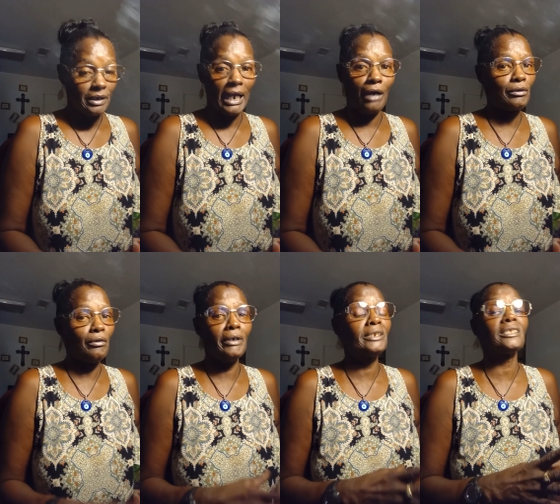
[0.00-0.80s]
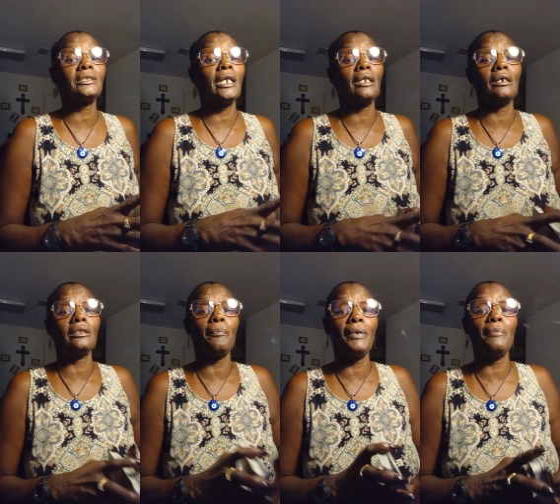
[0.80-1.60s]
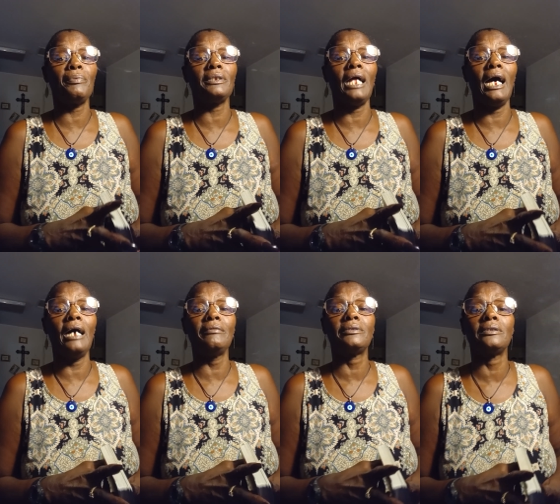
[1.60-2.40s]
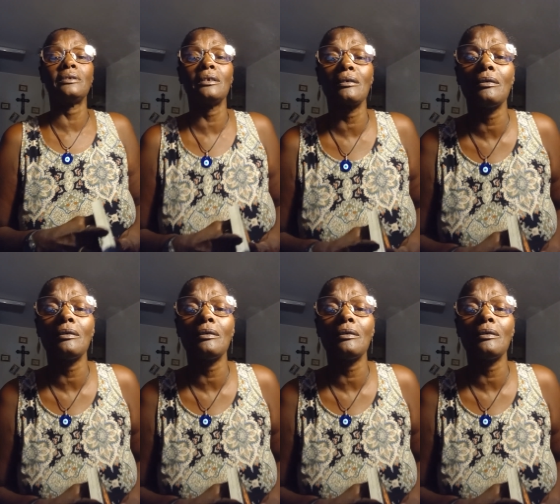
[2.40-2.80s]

y'all don't understand other people's lives.